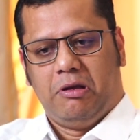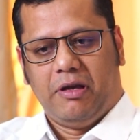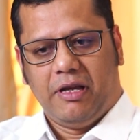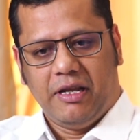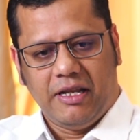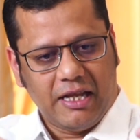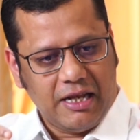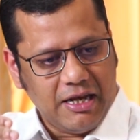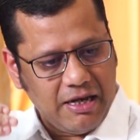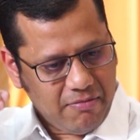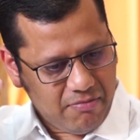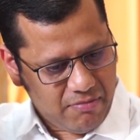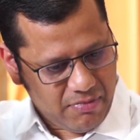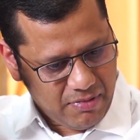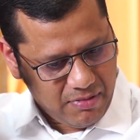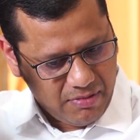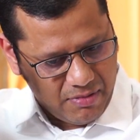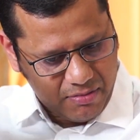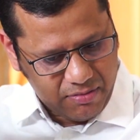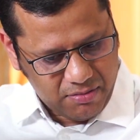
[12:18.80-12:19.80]
in
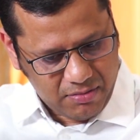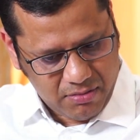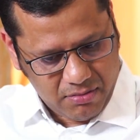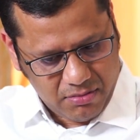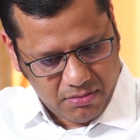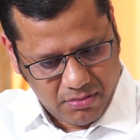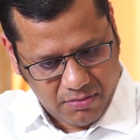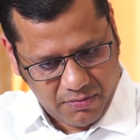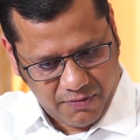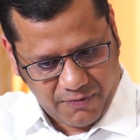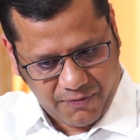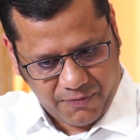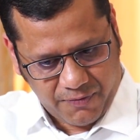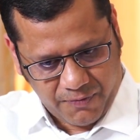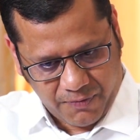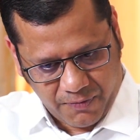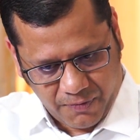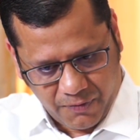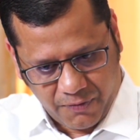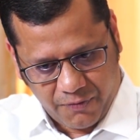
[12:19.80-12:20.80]
the
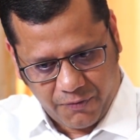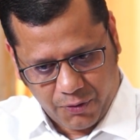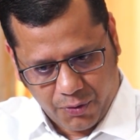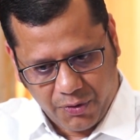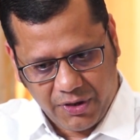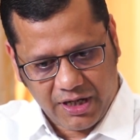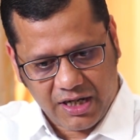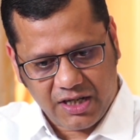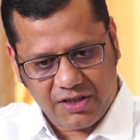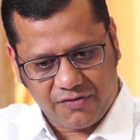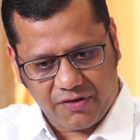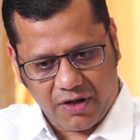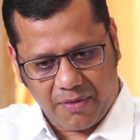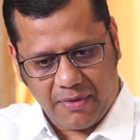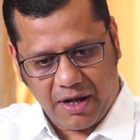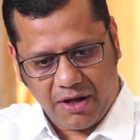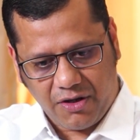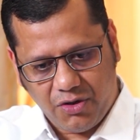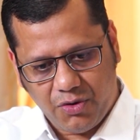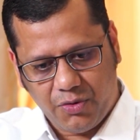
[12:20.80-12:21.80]
few years from
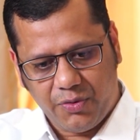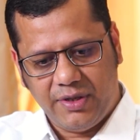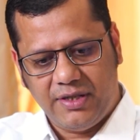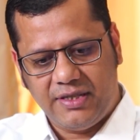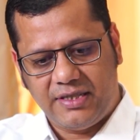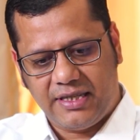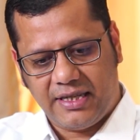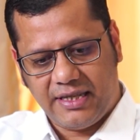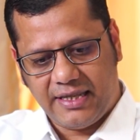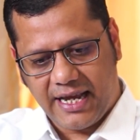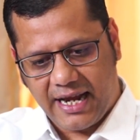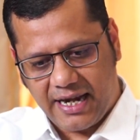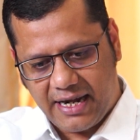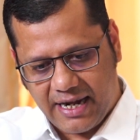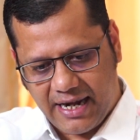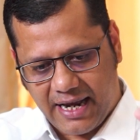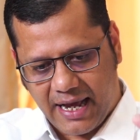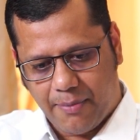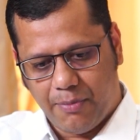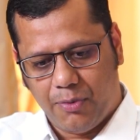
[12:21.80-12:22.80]
now, you will see
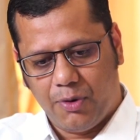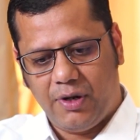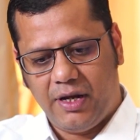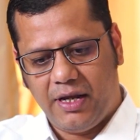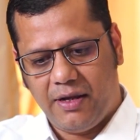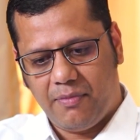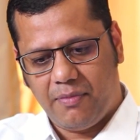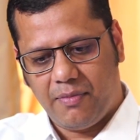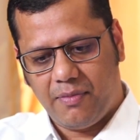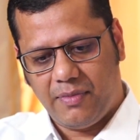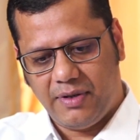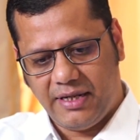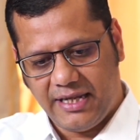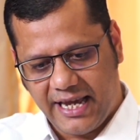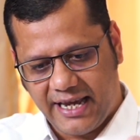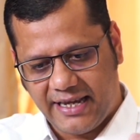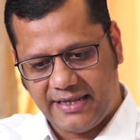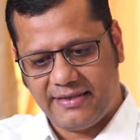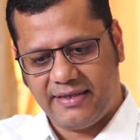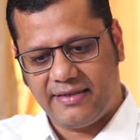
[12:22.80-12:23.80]
that Dabolim, the
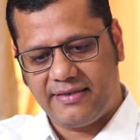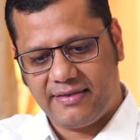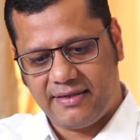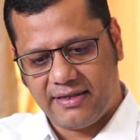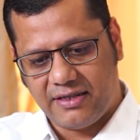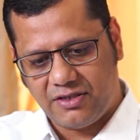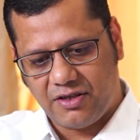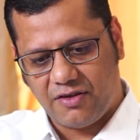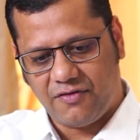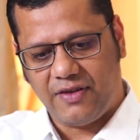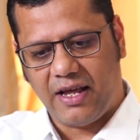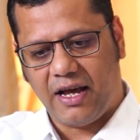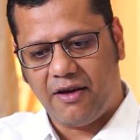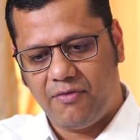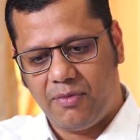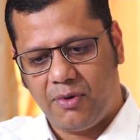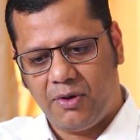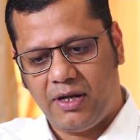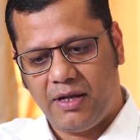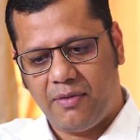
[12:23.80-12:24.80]
existence of
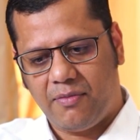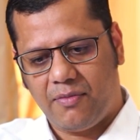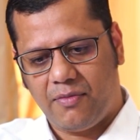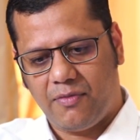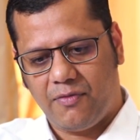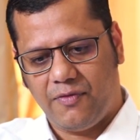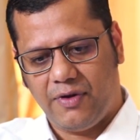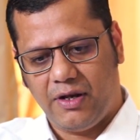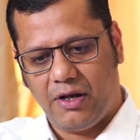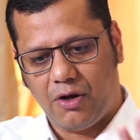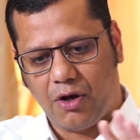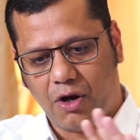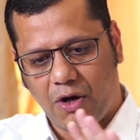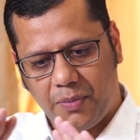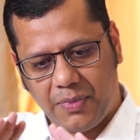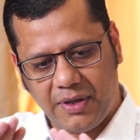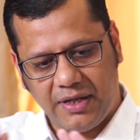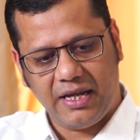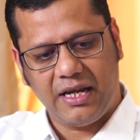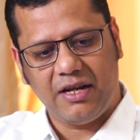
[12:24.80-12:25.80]
Dabolim will
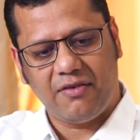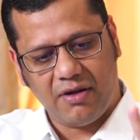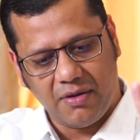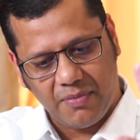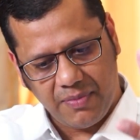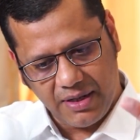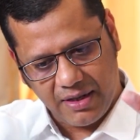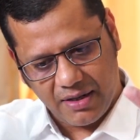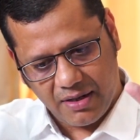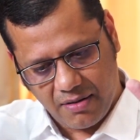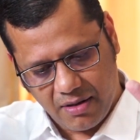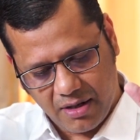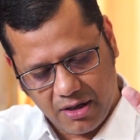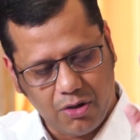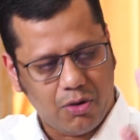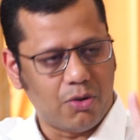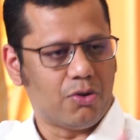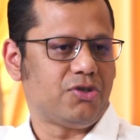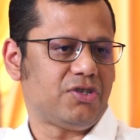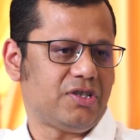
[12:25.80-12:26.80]
not be there. It will be a
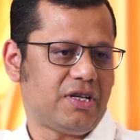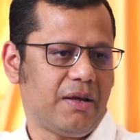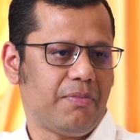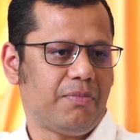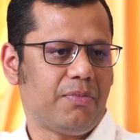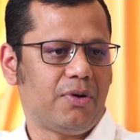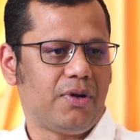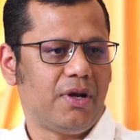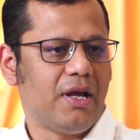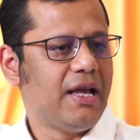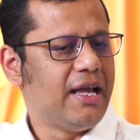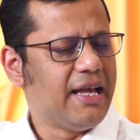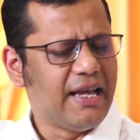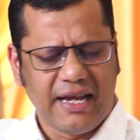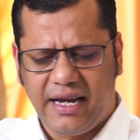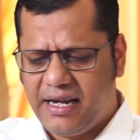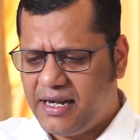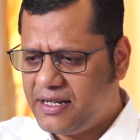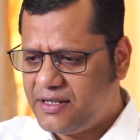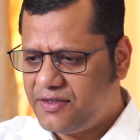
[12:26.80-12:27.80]
ghost airport.
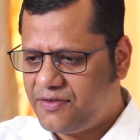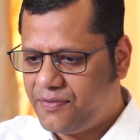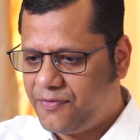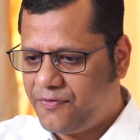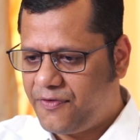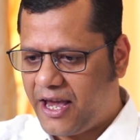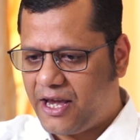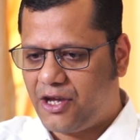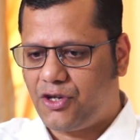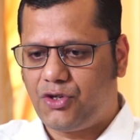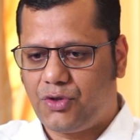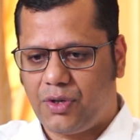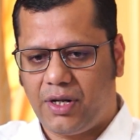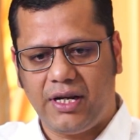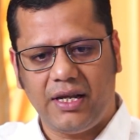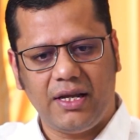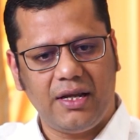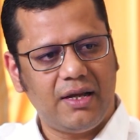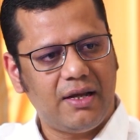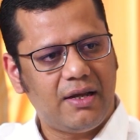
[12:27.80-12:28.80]
It is
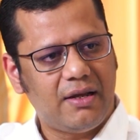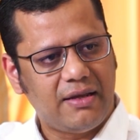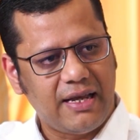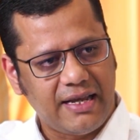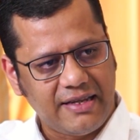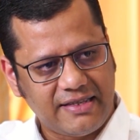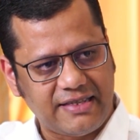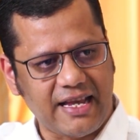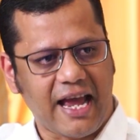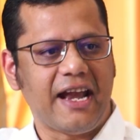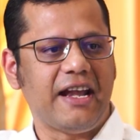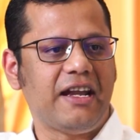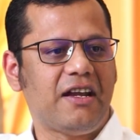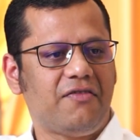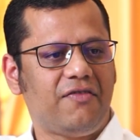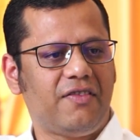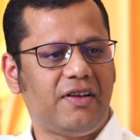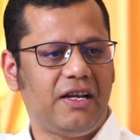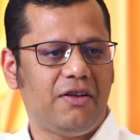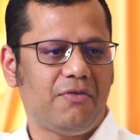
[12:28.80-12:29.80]
factually and
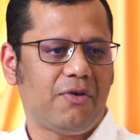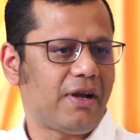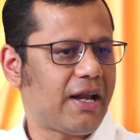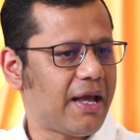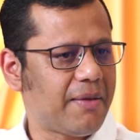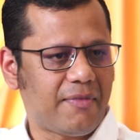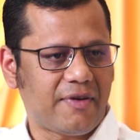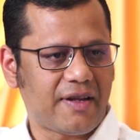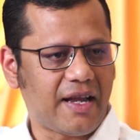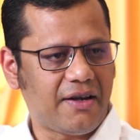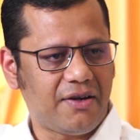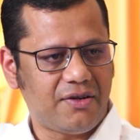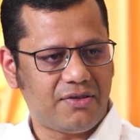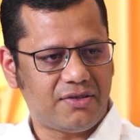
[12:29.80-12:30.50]
scientifically what I am trying